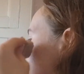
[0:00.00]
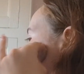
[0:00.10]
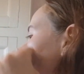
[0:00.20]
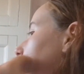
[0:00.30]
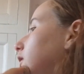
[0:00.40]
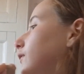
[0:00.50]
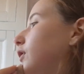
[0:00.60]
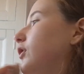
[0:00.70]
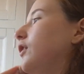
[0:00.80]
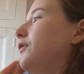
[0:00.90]
didn't want like
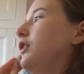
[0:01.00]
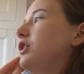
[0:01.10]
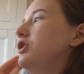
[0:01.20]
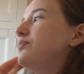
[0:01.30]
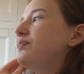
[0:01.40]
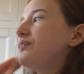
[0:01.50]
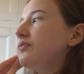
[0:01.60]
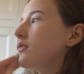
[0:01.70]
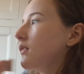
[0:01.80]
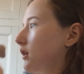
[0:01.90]
full coverage,
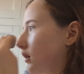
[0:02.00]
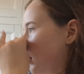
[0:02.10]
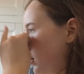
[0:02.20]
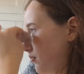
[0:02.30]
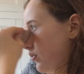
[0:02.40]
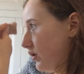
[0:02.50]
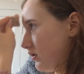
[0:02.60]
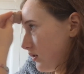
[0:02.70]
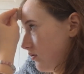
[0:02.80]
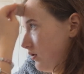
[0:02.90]
but you
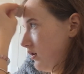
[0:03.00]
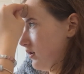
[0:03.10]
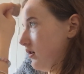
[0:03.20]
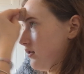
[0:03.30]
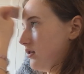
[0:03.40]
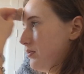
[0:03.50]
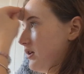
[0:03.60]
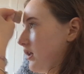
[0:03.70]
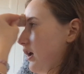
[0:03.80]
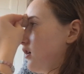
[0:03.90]
still wanted it to
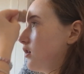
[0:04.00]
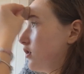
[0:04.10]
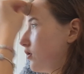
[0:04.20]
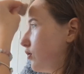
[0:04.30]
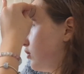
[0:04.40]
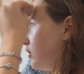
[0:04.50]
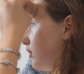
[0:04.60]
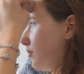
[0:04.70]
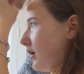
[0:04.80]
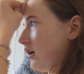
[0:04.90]
be like
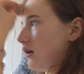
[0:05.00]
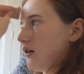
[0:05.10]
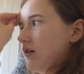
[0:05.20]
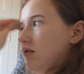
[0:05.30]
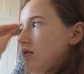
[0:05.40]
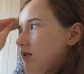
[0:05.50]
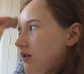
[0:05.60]
glowy. And